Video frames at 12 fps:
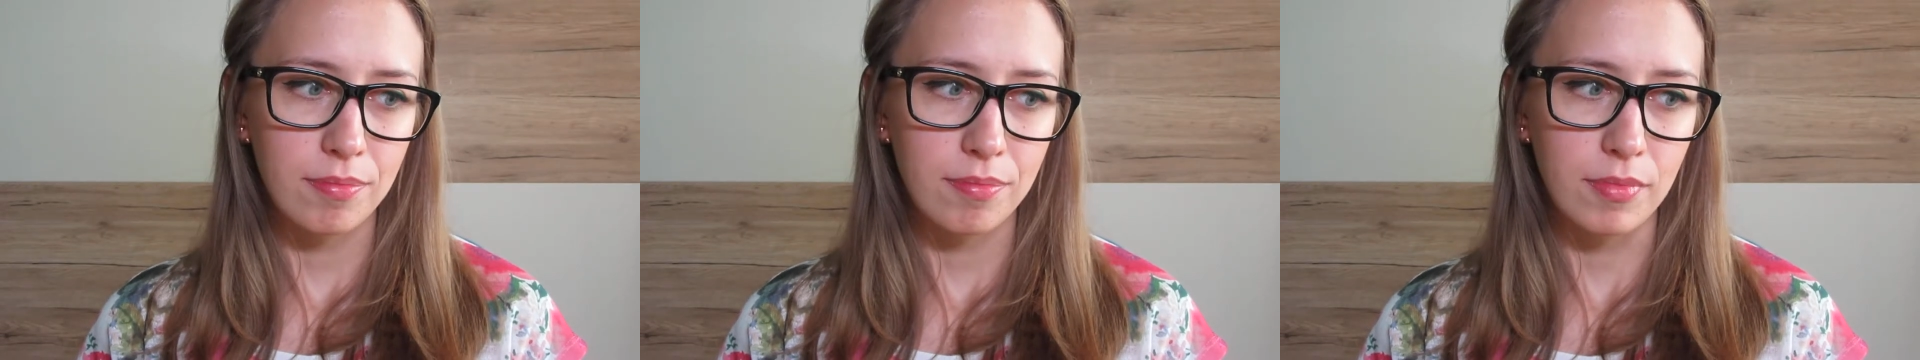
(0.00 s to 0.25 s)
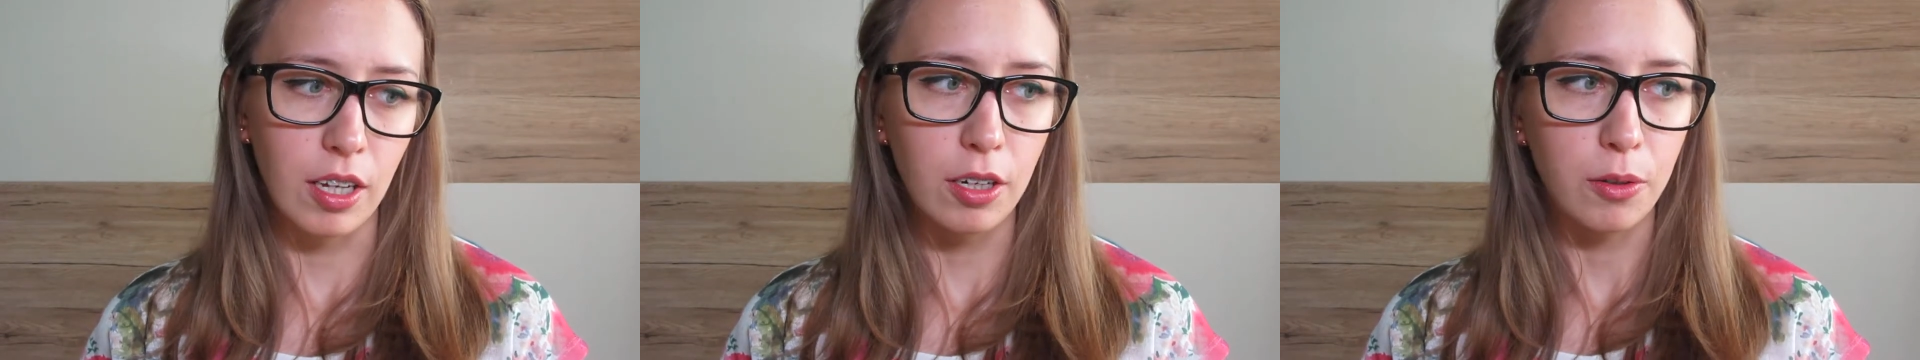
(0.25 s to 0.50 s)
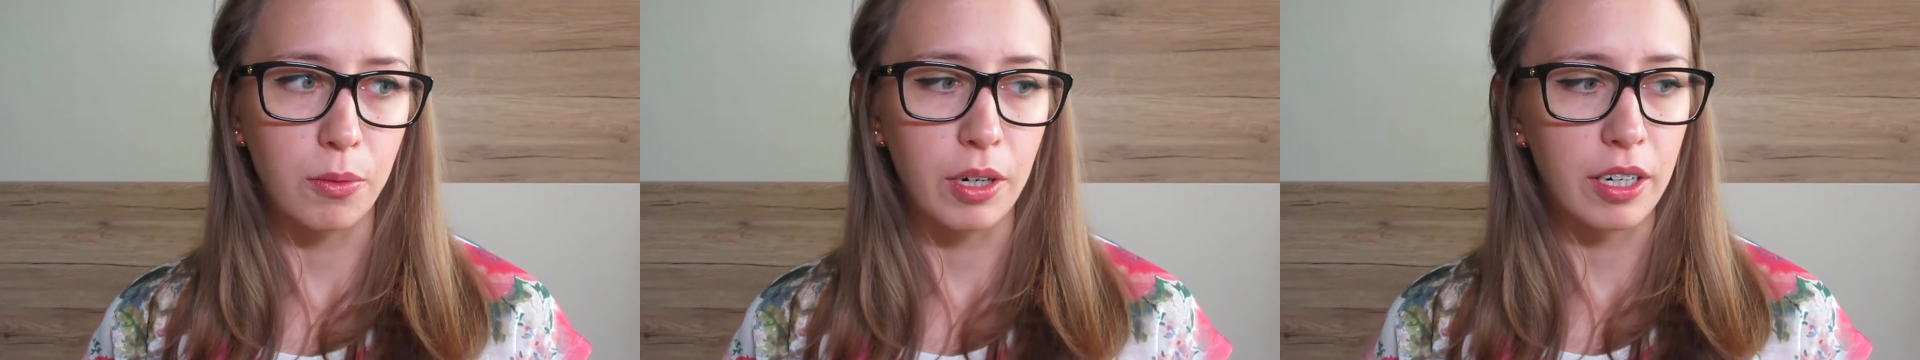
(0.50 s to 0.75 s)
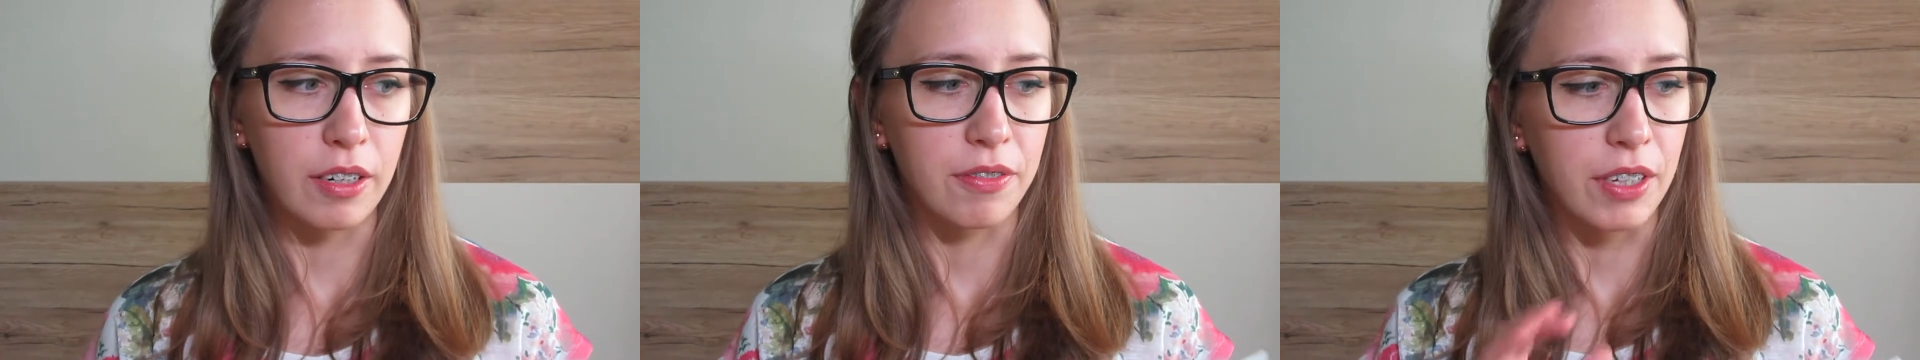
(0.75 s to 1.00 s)
not
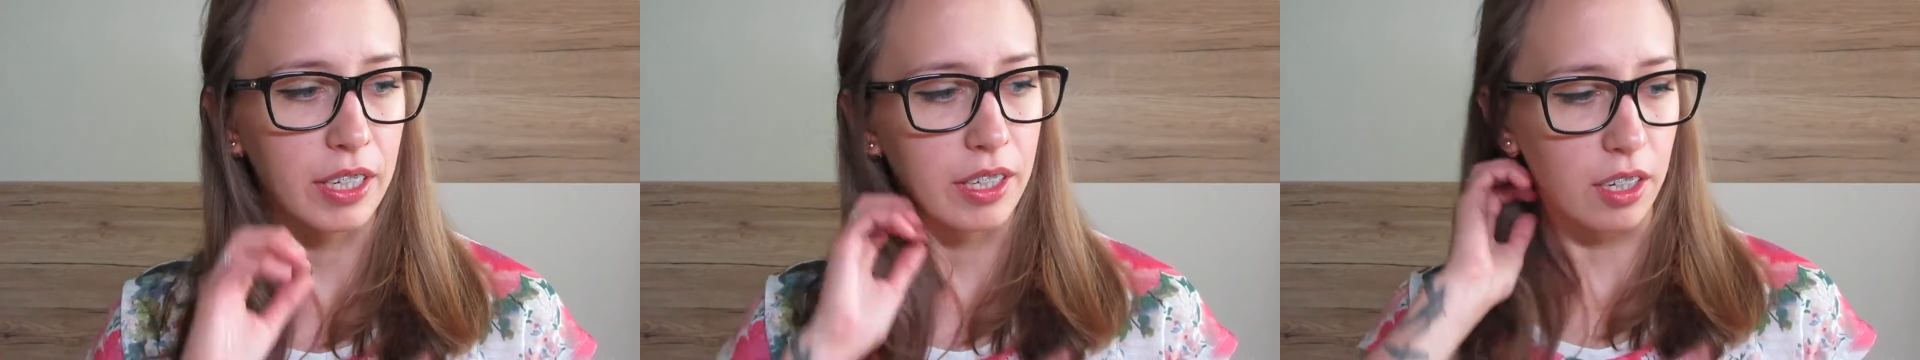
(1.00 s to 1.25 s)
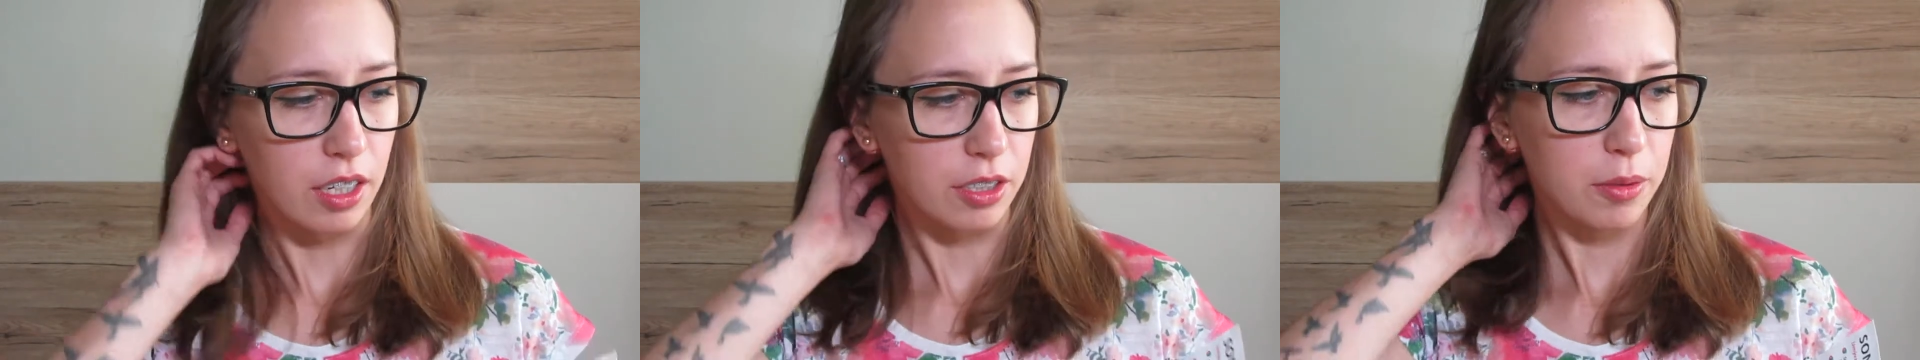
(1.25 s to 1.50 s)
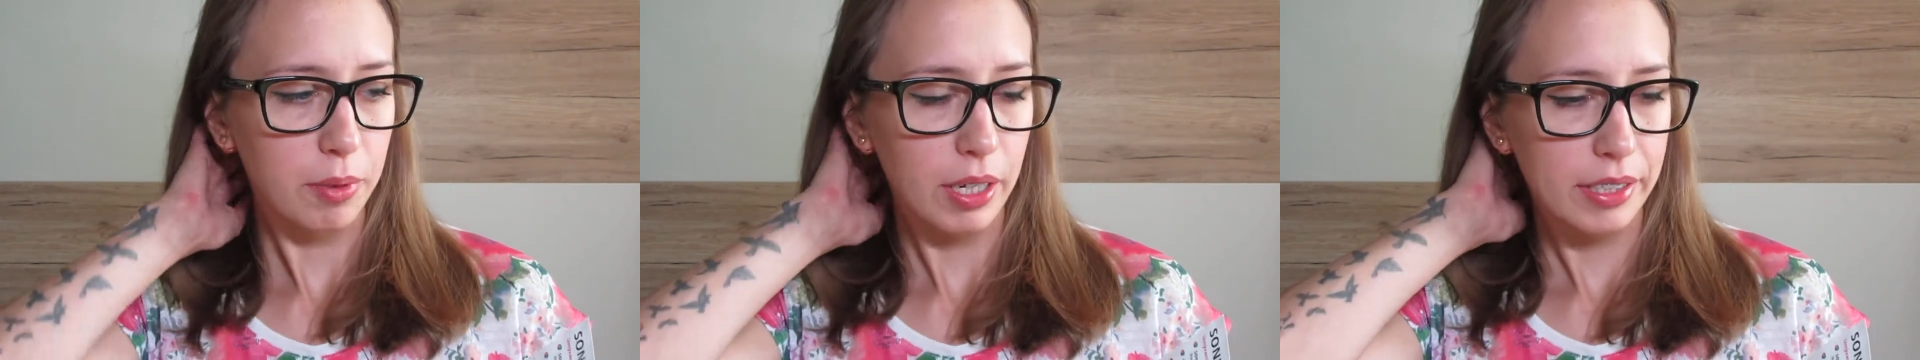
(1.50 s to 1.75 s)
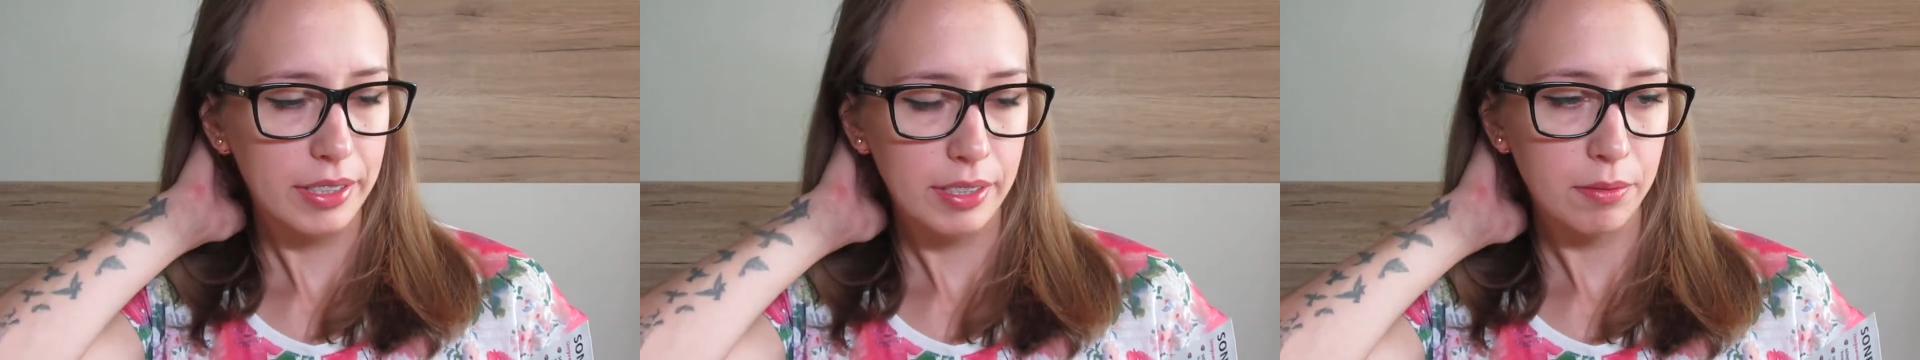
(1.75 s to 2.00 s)
aware of any other
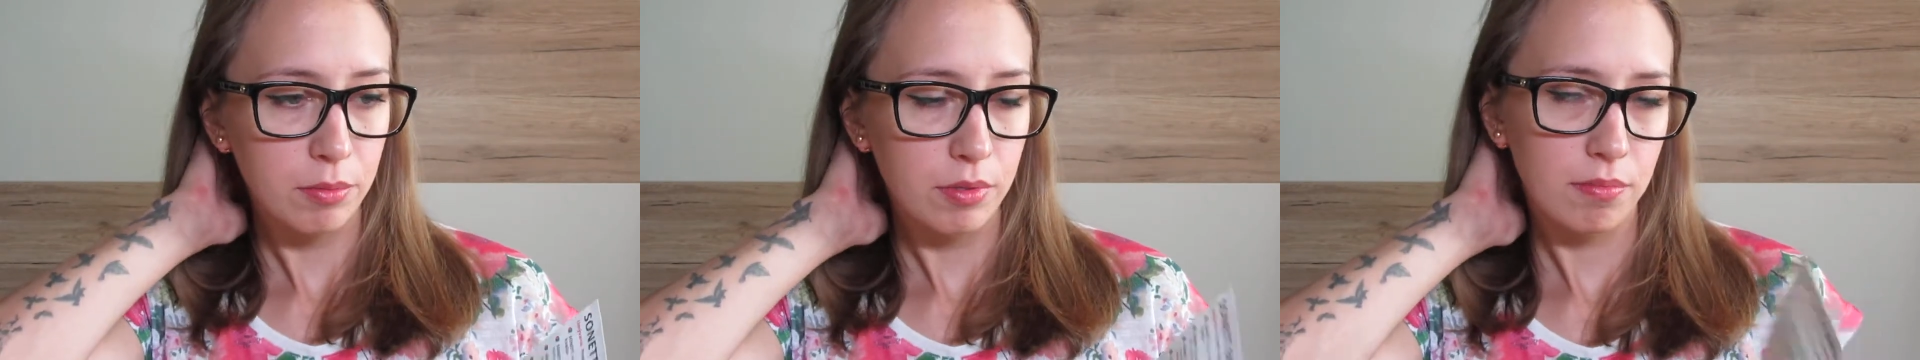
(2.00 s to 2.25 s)
brands